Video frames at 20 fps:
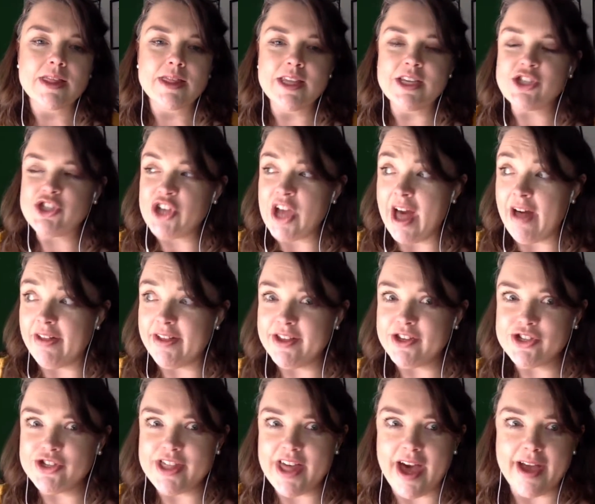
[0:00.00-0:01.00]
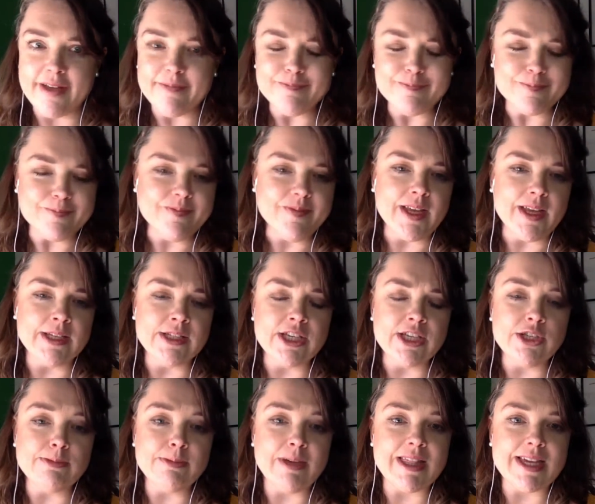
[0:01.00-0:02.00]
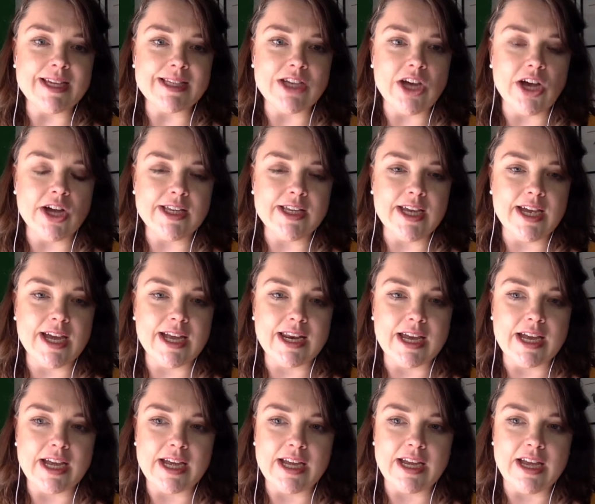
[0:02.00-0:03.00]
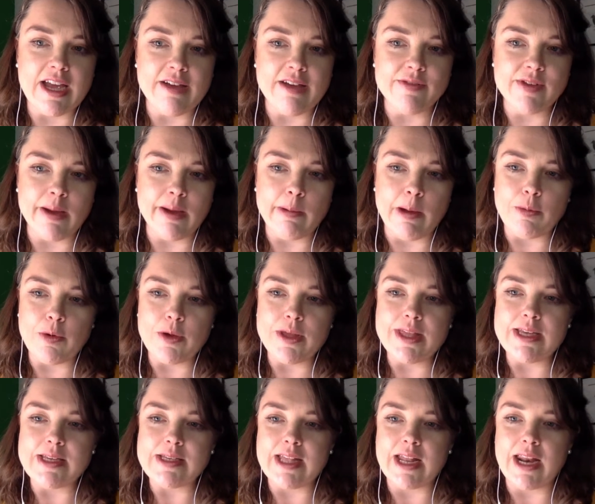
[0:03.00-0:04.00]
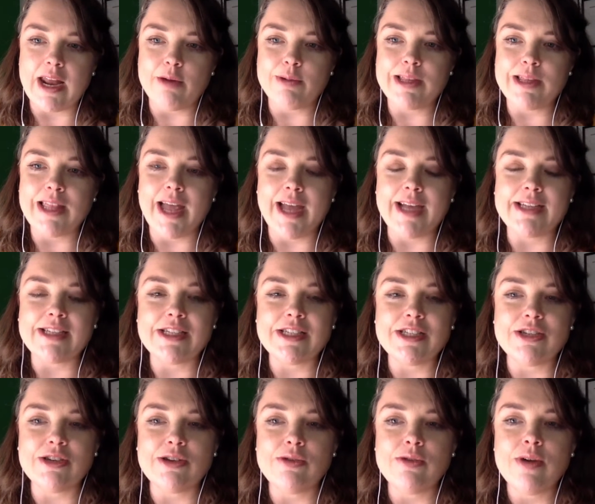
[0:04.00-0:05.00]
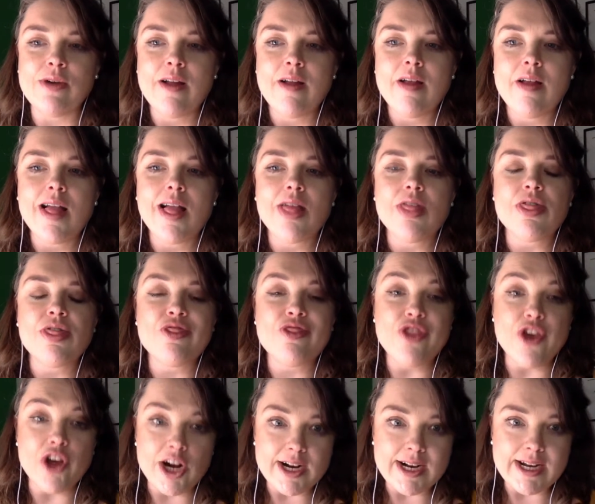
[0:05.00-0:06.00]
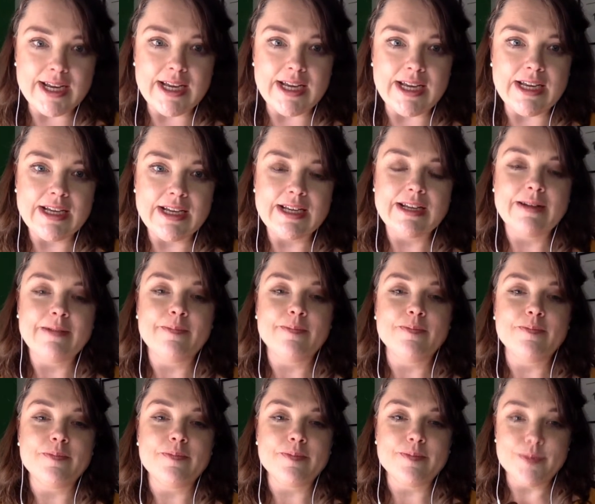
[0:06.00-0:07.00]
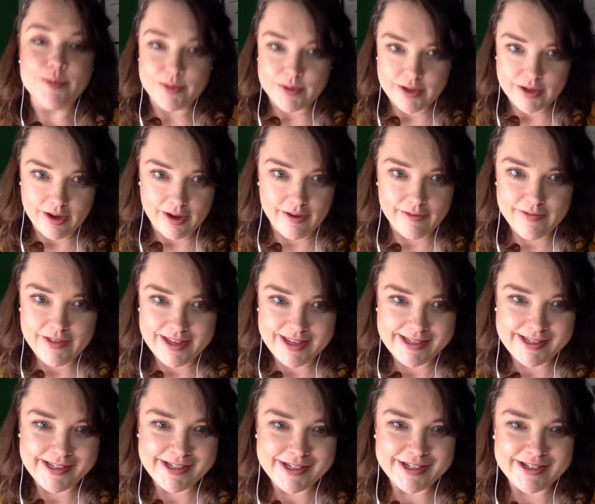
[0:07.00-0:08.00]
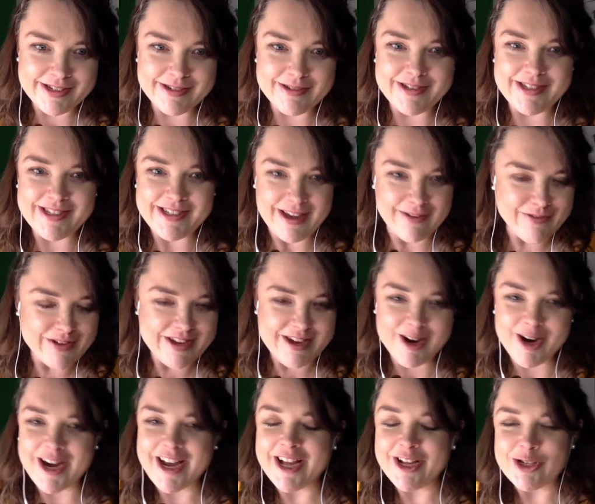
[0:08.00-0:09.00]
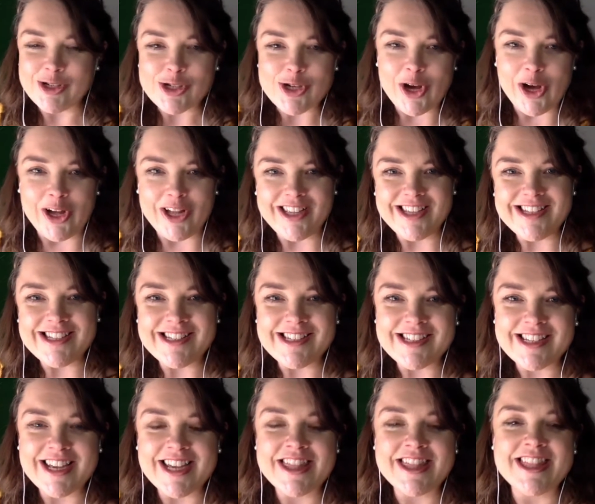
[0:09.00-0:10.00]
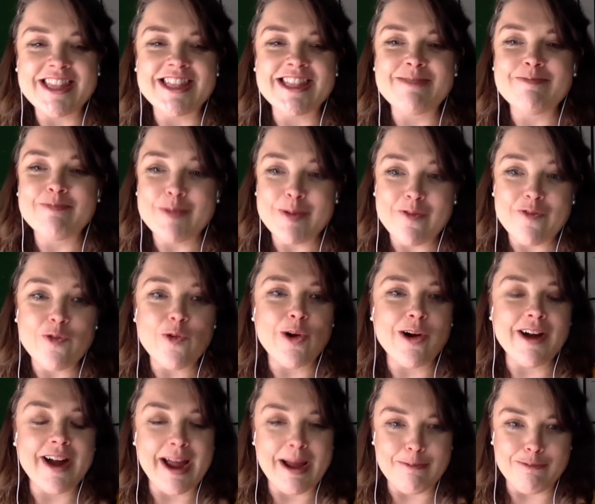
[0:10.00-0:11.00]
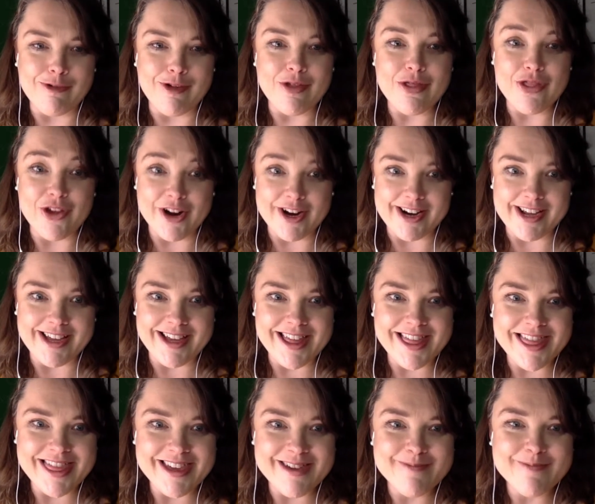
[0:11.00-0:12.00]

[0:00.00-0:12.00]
the challenge that, excuse me, that Tanya and I have come up with is that I would like to do 30 of these 7-year itch calls in before April 30th.